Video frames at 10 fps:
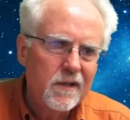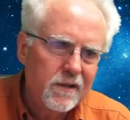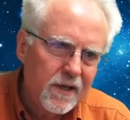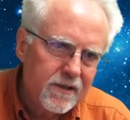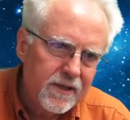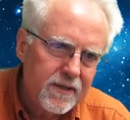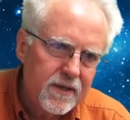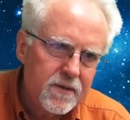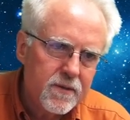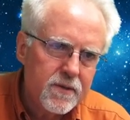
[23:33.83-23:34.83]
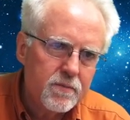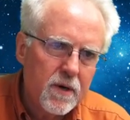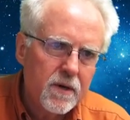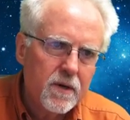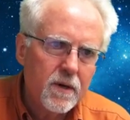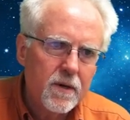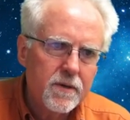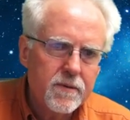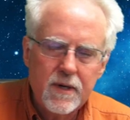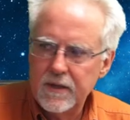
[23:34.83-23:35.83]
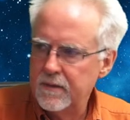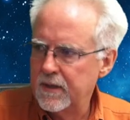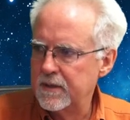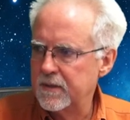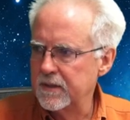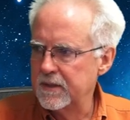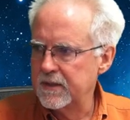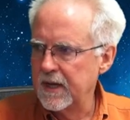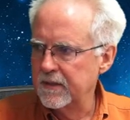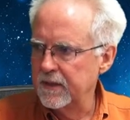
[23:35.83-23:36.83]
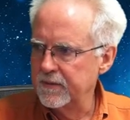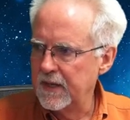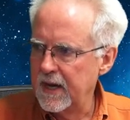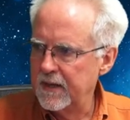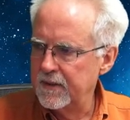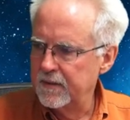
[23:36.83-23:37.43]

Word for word: Luckily these are small cars, right? Okay, so let's download that.